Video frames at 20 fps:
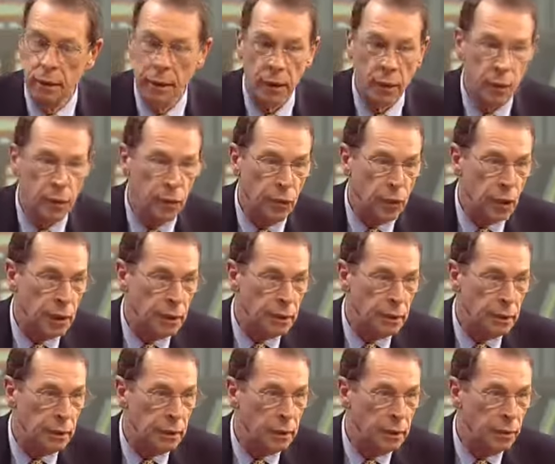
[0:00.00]
Can we
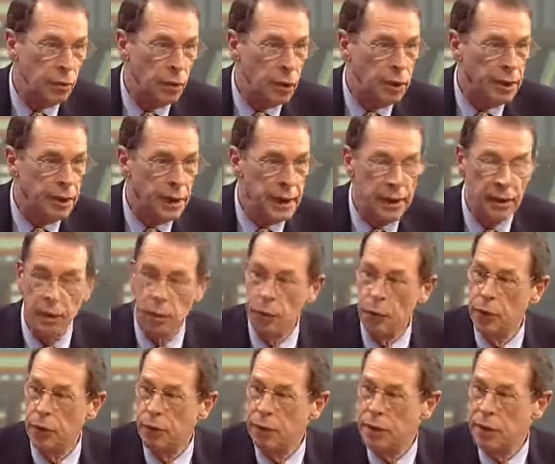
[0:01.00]
run down them
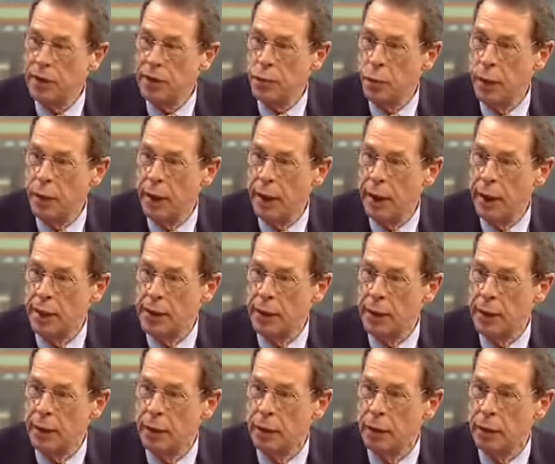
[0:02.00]
real fast? What did
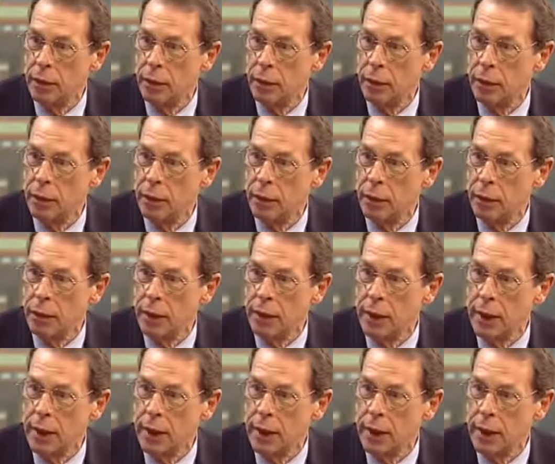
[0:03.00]
Eisenhower do that you would